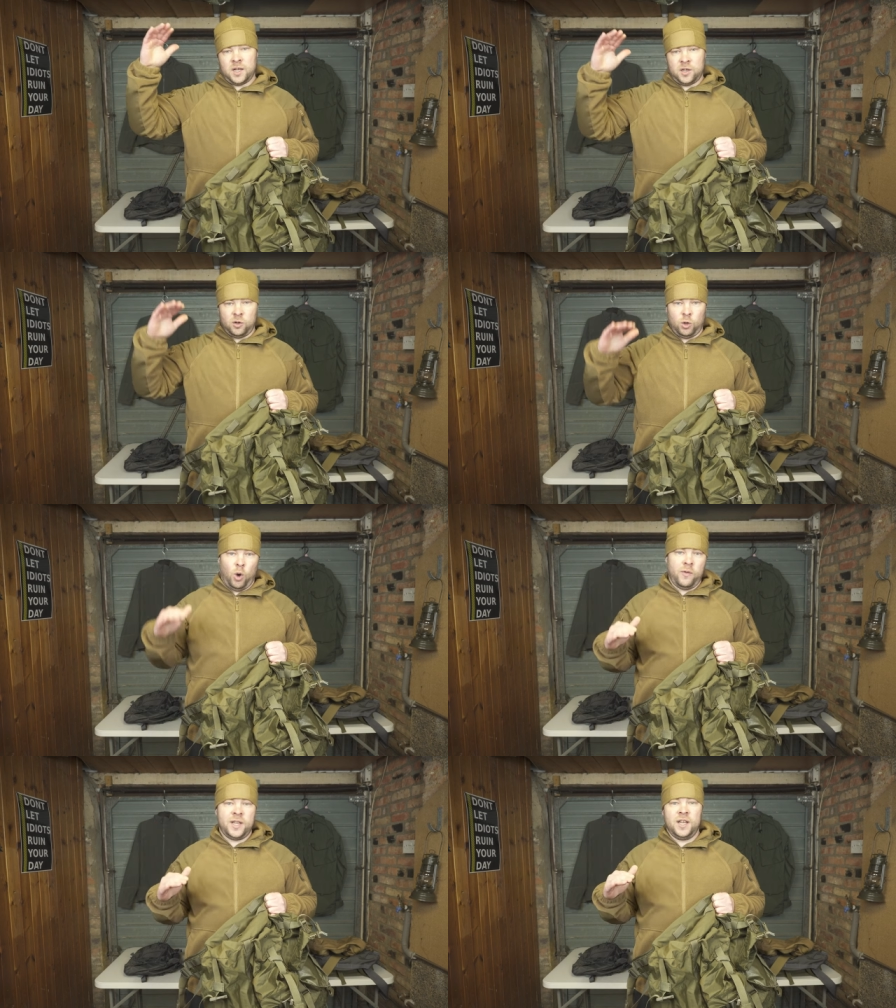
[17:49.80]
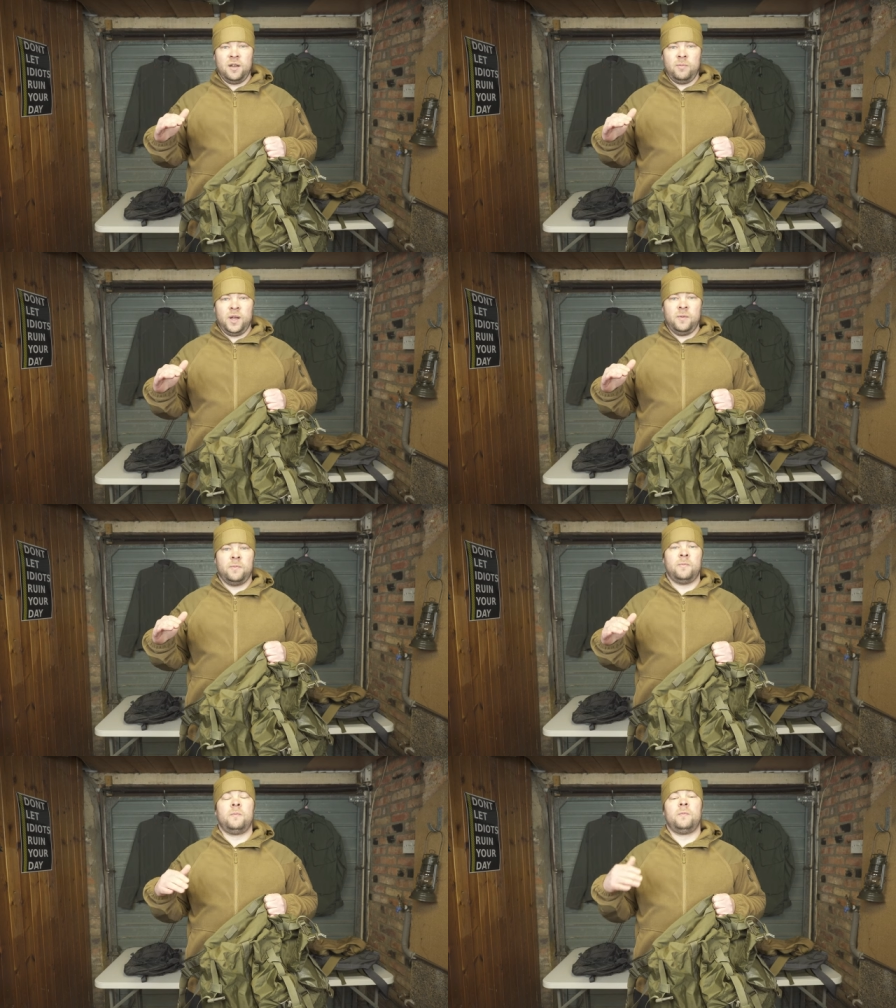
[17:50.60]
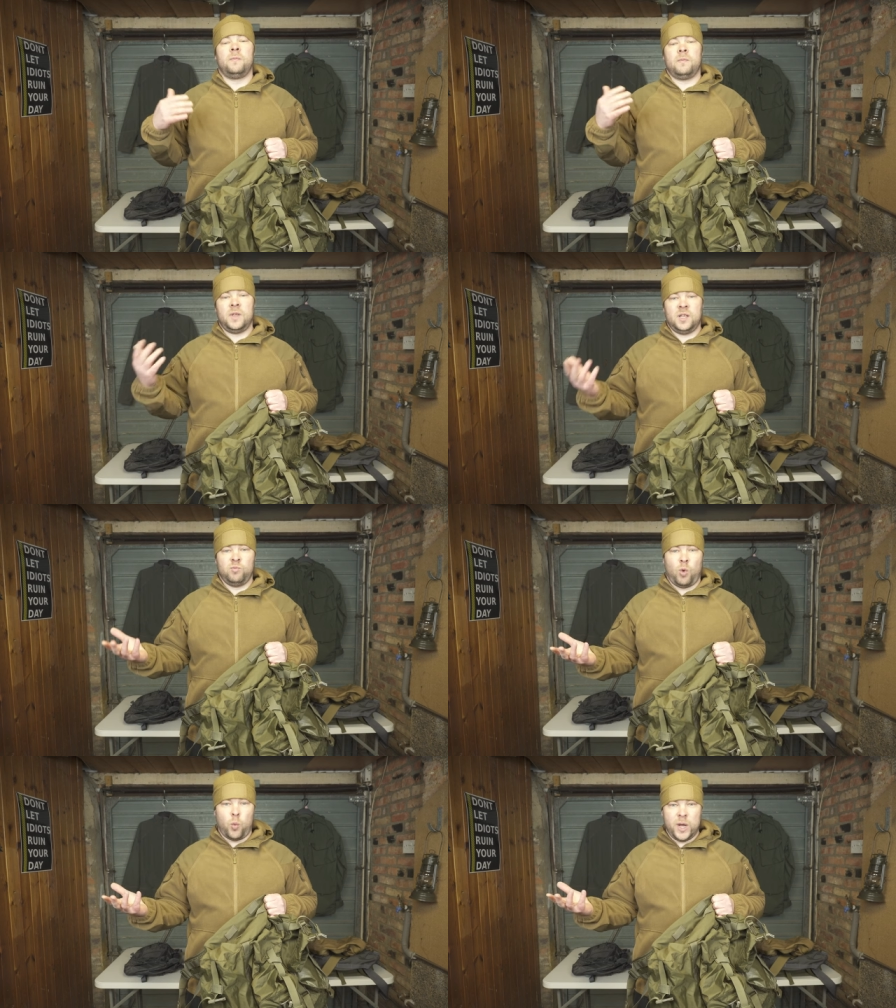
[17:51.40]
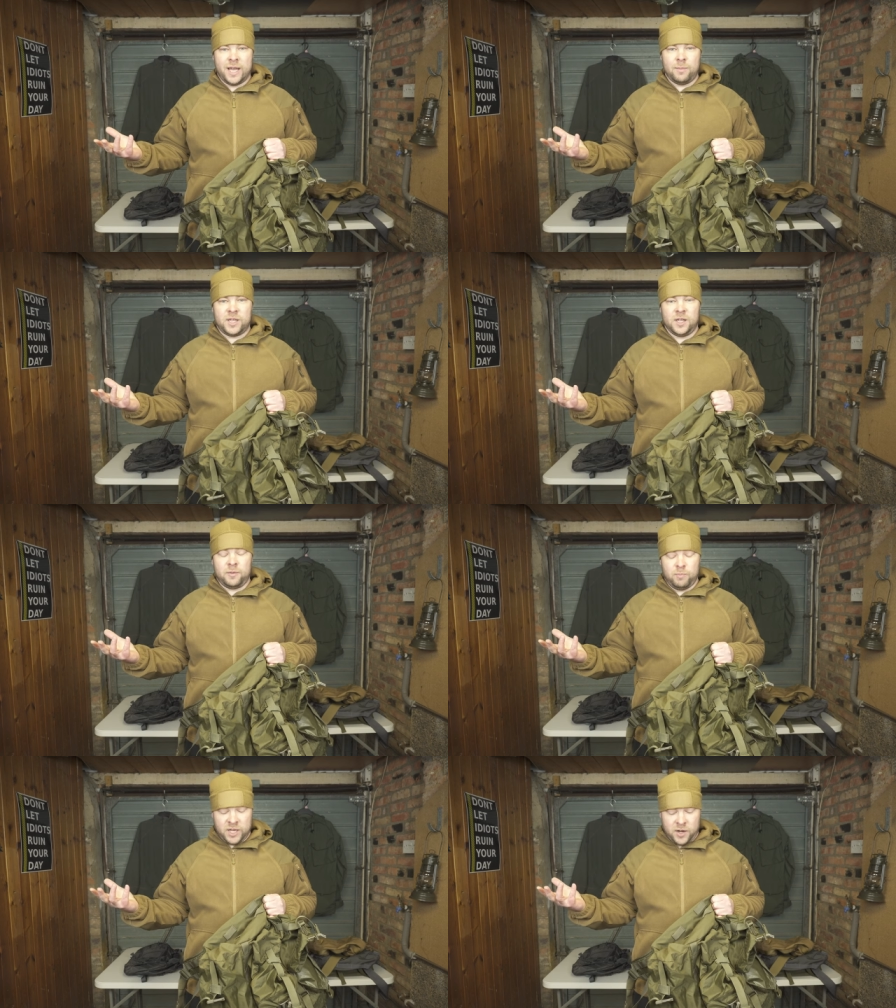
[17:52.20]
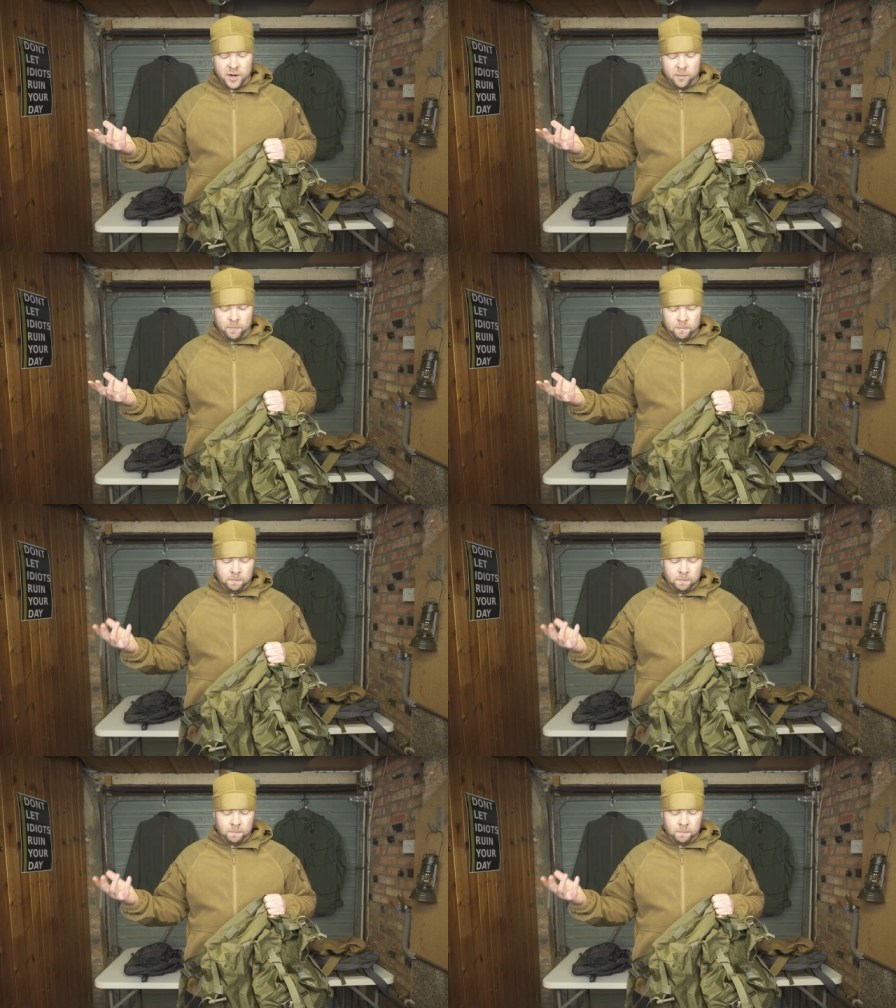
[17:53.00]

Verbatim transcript: The lower D number is more weaker material.